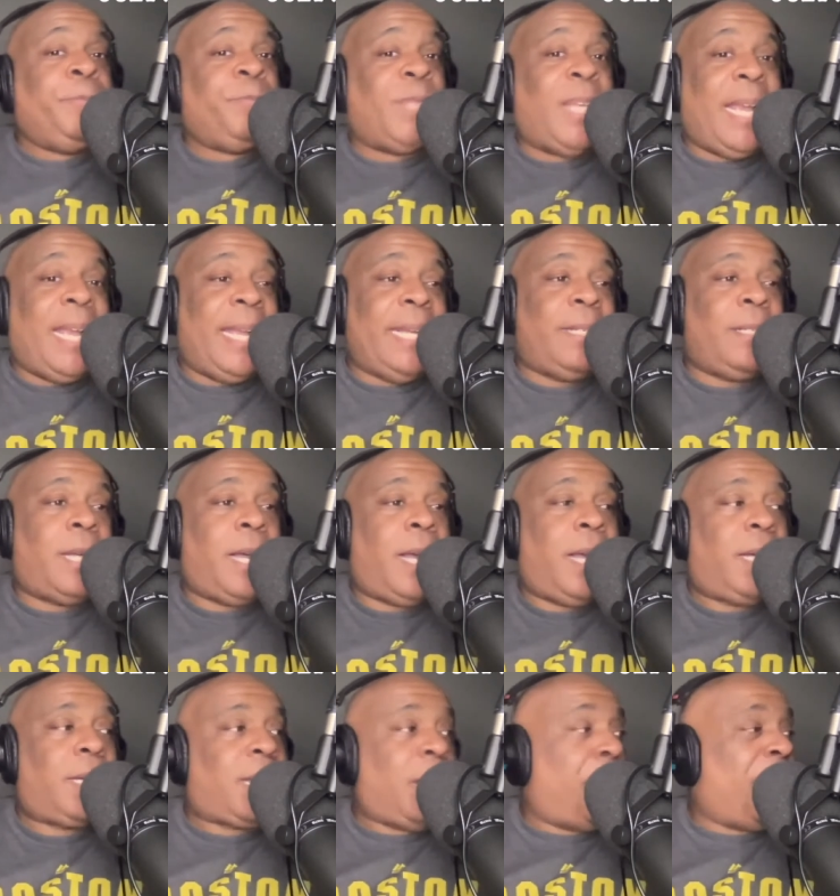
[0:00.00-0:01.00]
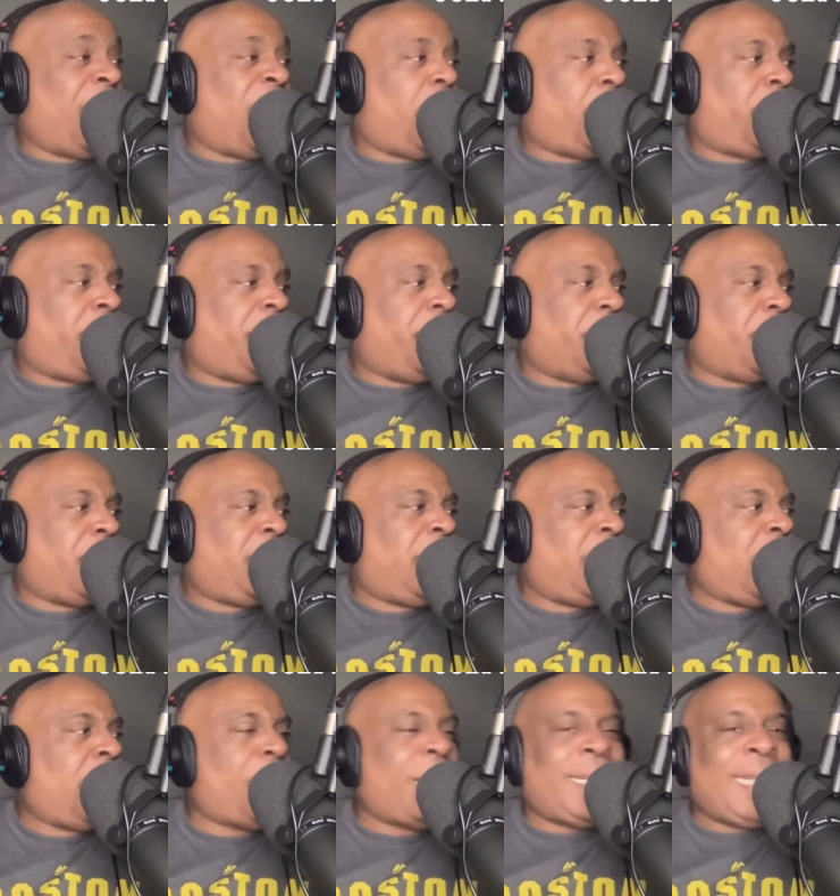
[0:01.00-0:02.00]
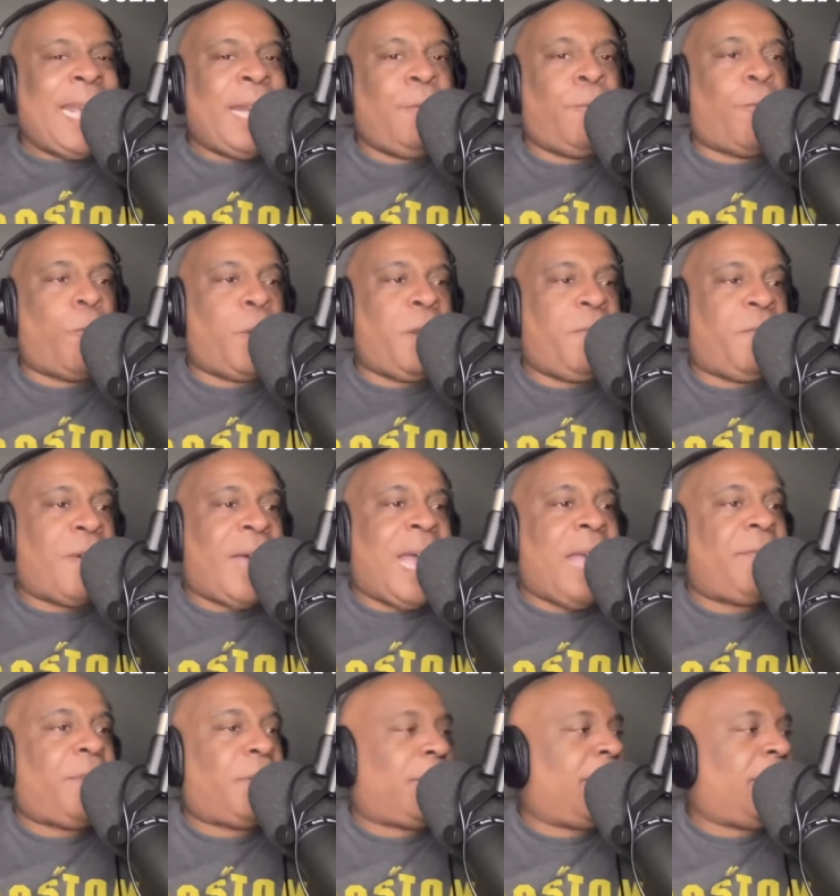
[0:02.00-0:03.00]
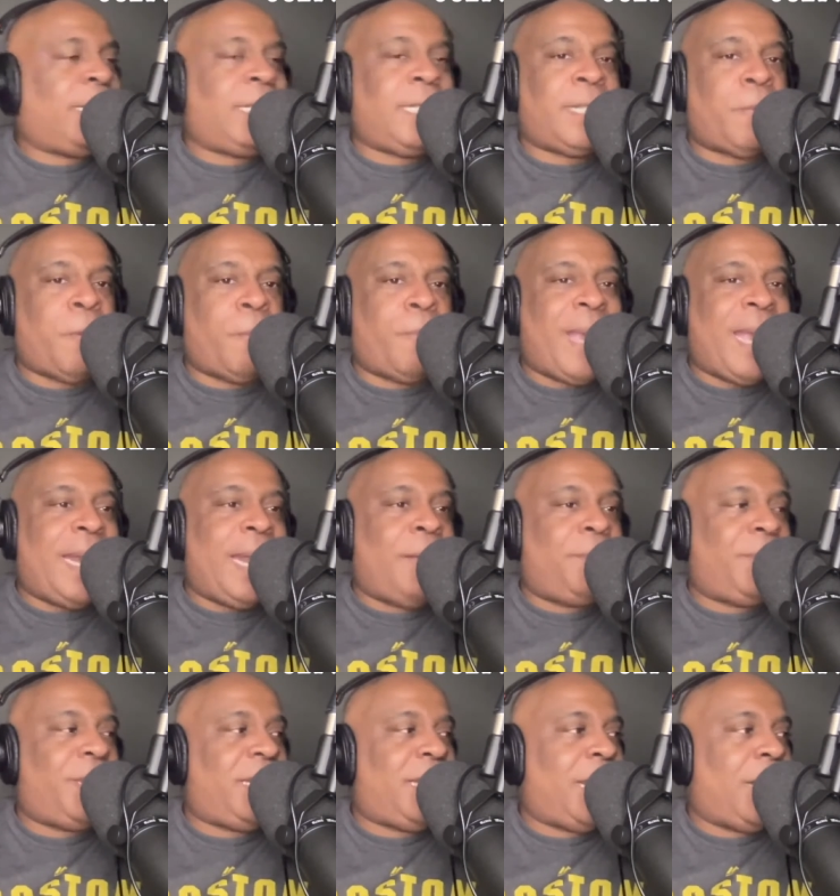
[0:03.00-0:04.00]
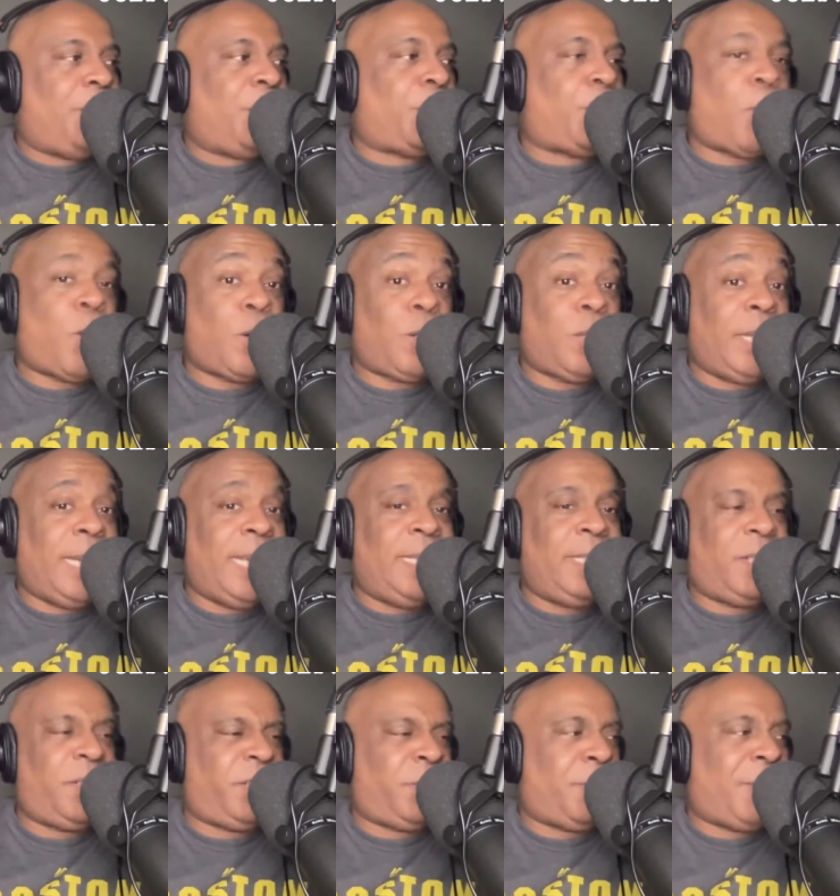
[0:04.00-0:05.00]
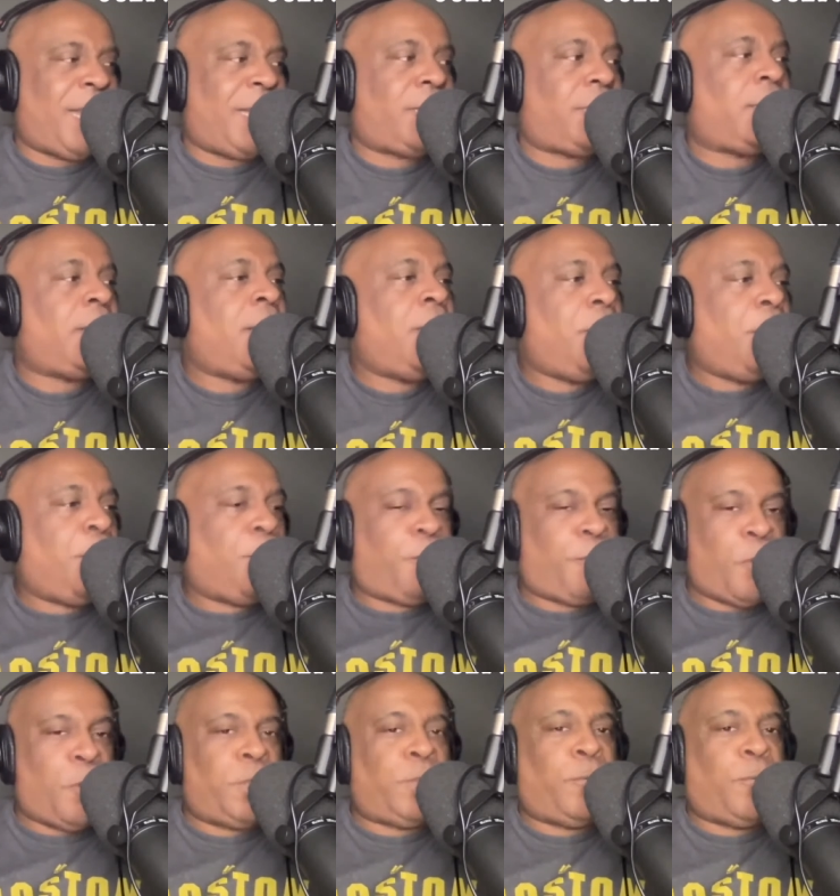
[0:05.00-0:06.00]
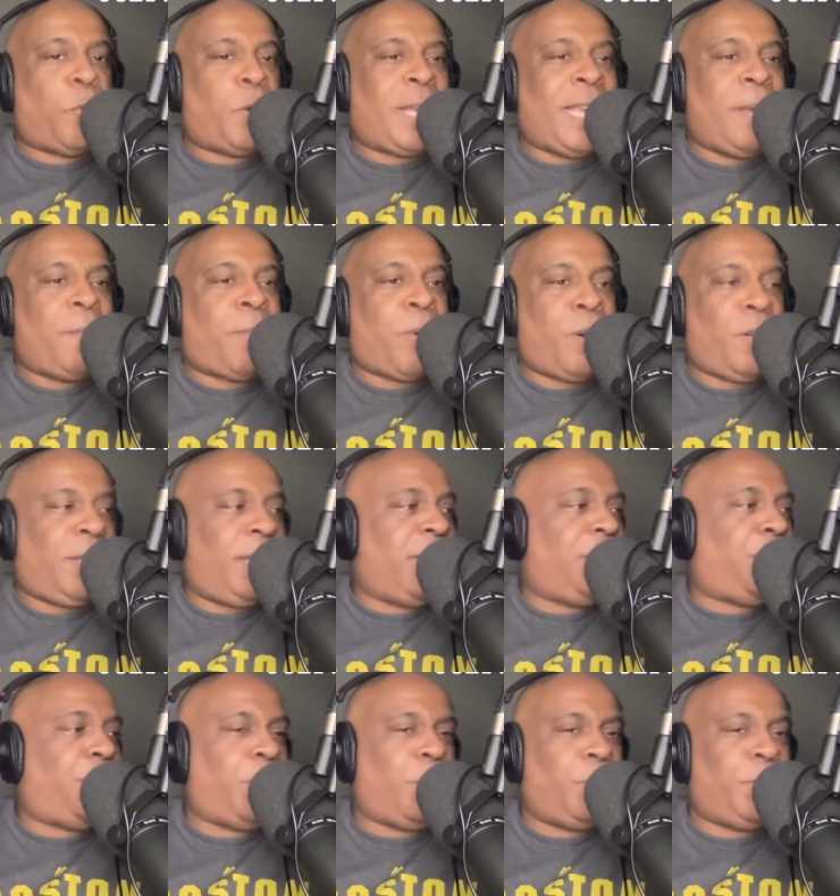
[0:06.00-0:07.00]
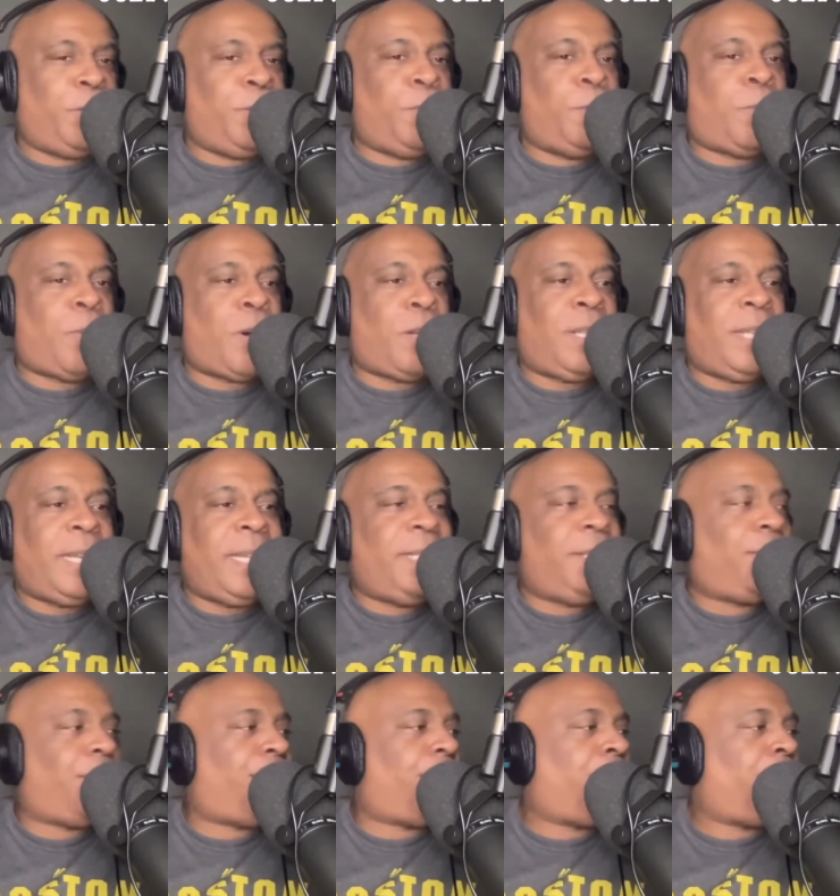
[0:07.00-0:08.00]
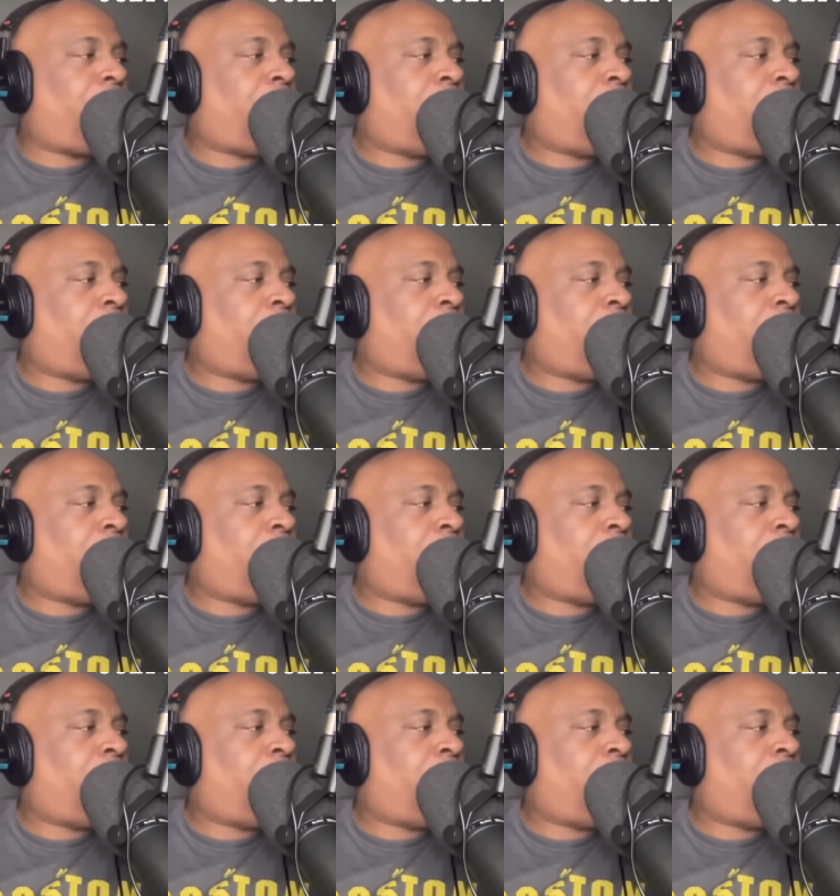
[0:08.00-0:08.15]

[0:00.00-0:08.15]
And coming up here at about 10:45, I'll get into some of BetMGM's parlays. There's some nice first 4-game parlays. Joe, do you do parlays?